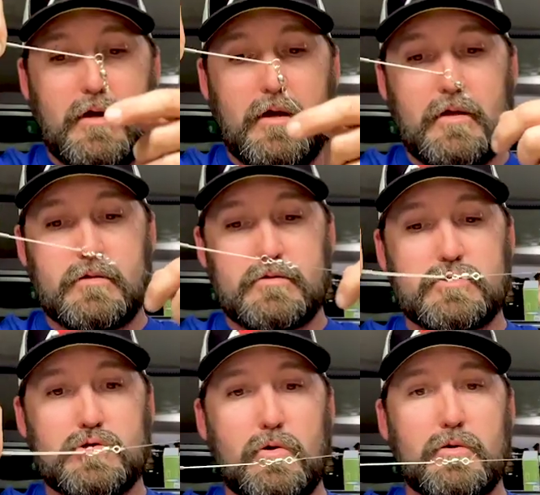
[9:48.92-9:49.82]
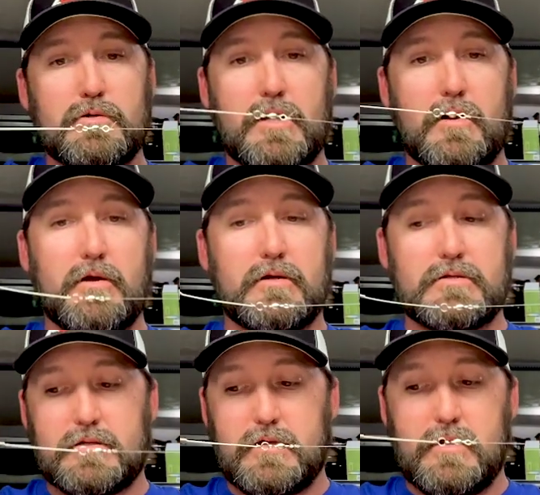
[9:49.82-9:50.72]
and troll those
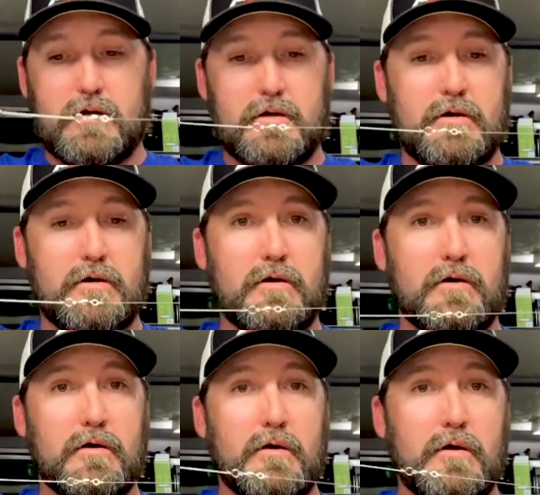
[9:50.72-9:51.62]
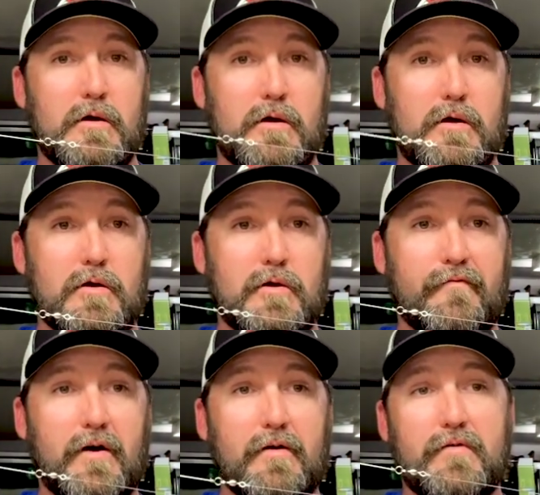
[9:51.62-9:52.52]
areas, and you're gonna
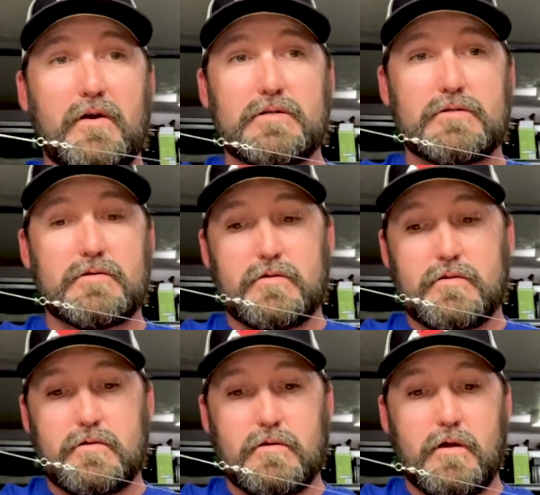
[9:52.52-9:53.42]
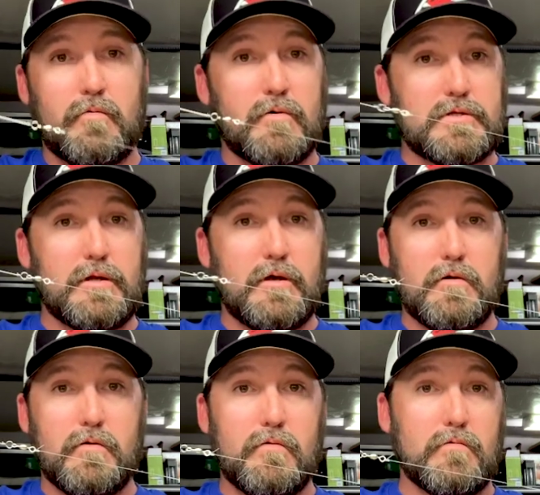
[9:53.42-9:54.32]
find fish. And once you
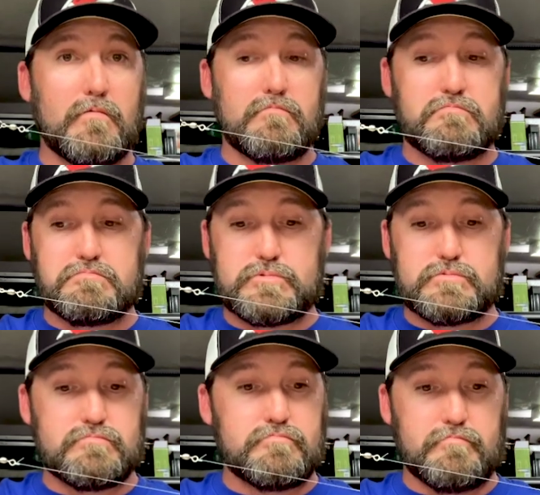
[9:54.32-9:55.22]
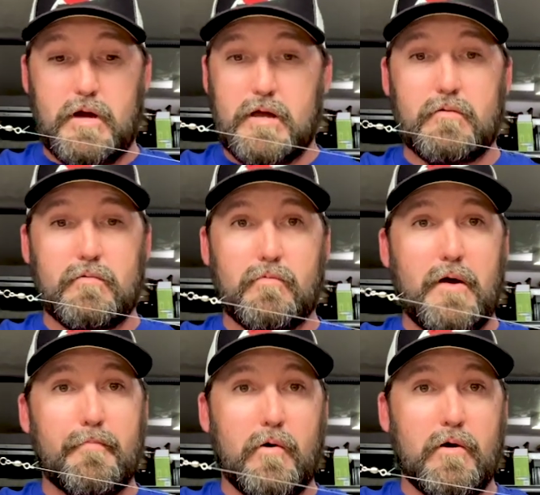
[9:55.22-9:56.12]
do, make a
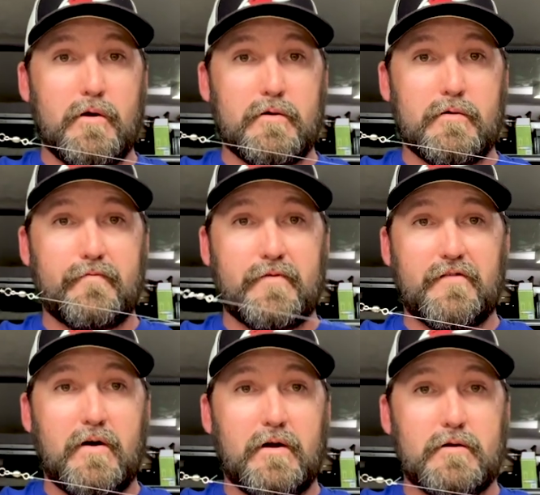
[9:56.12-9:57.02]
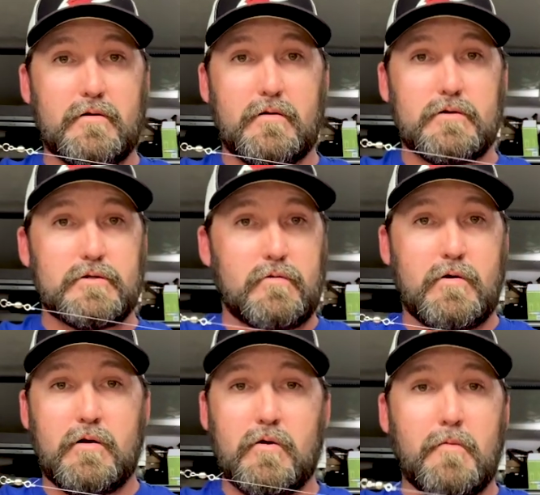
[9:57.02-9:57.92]
waypoint on your fish finder, turn
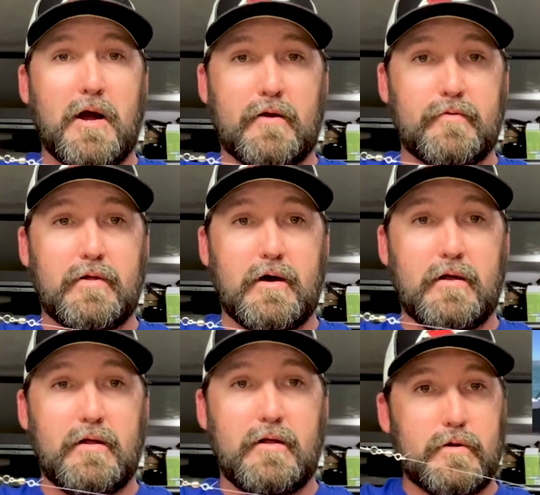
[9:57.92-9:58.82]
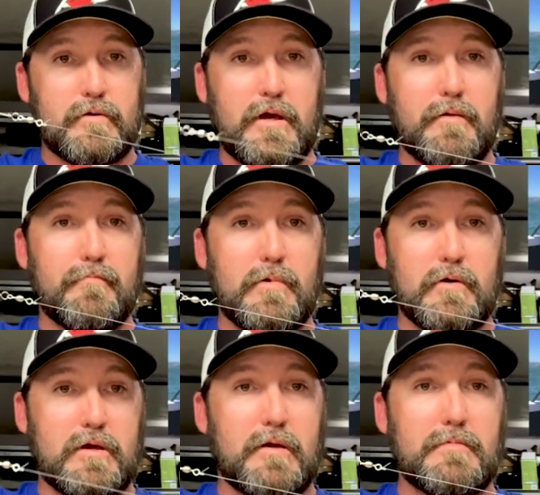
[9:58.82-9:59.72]
around, go back through that.
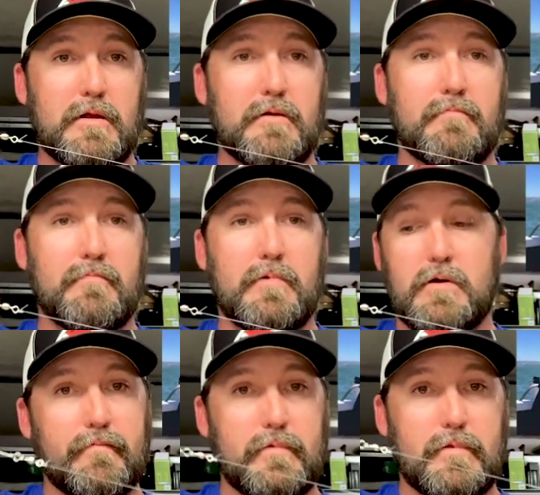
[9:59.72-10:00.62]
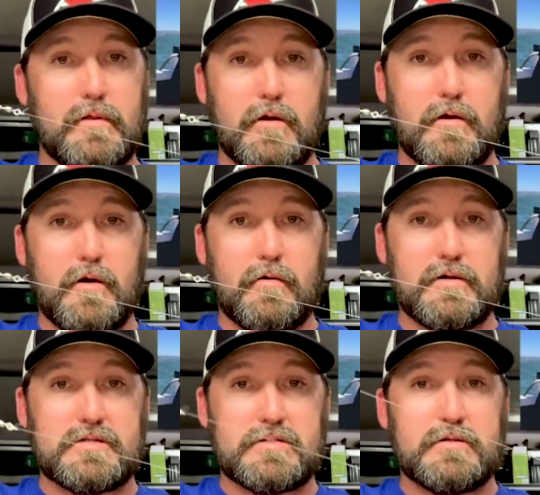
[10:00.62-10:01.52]
You'll keep getting them. There you go.
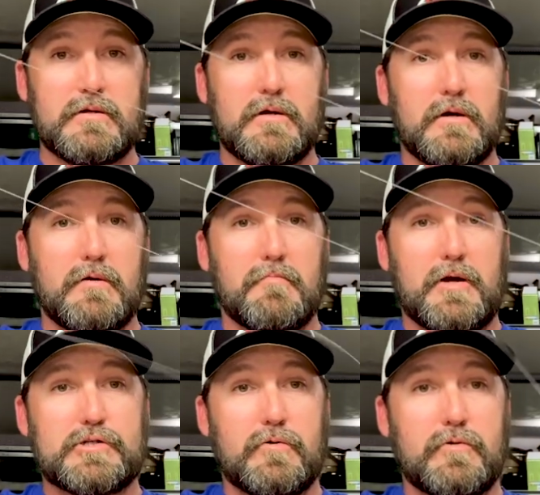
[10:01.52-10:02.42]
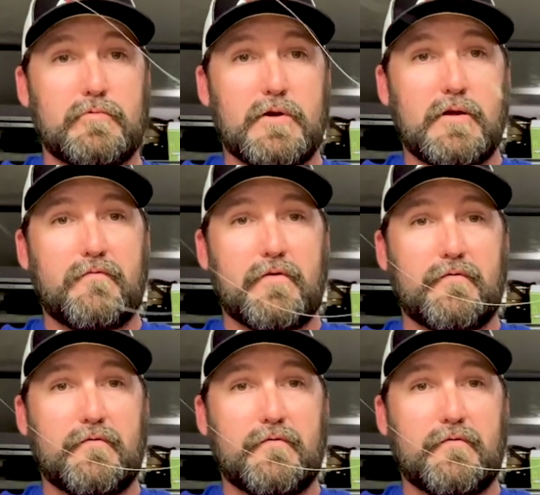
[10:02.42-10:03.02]
That's my trolling rig for